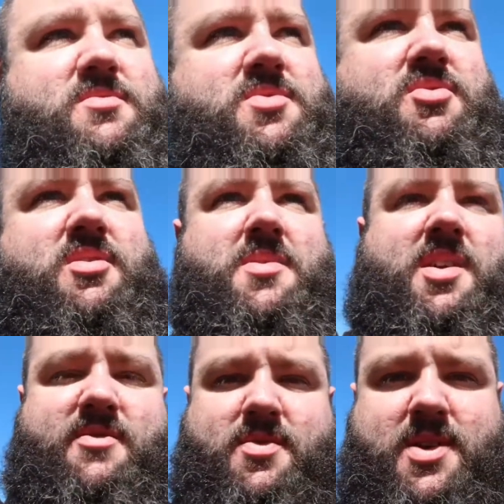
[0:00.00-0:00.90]
subscriber
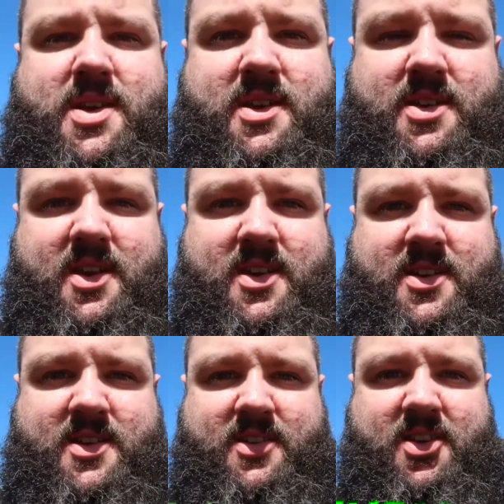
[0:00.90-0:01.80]
giveaway
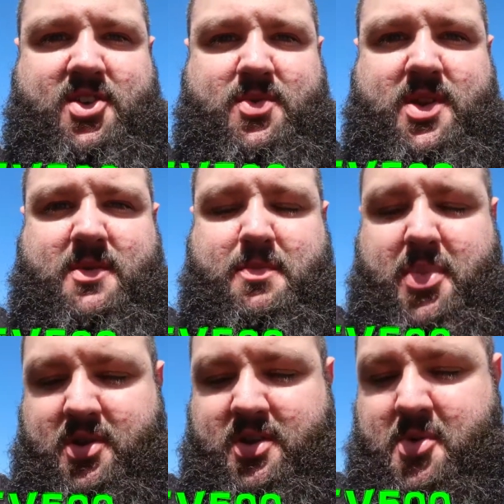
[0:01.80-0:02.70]
uh, you're going to win a
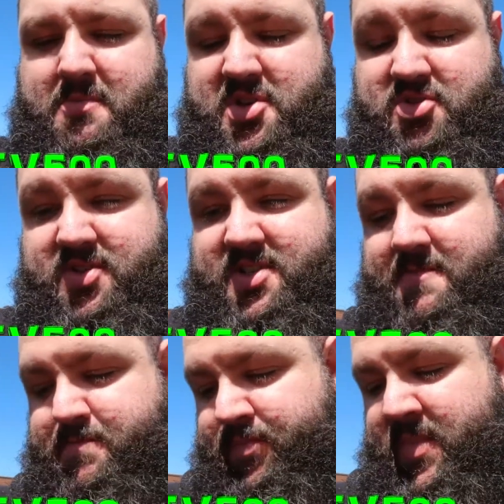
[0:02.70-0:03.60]
Pokemon mystery
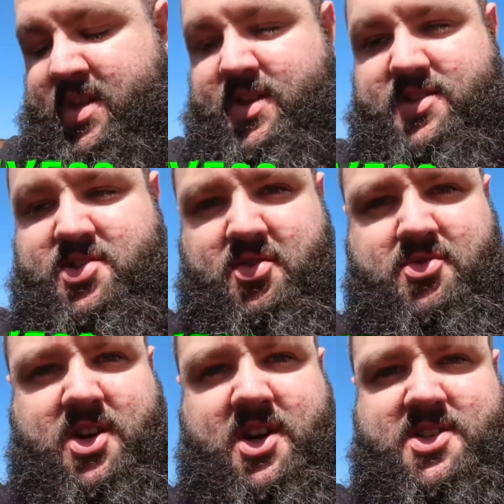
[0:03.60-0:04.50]
Tim it's not
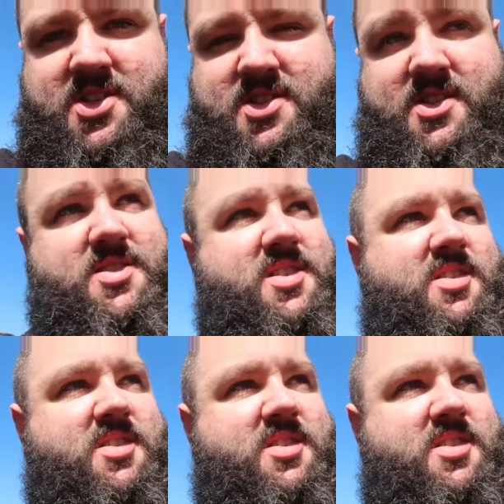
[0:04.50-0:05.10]
all cards, there's, there's a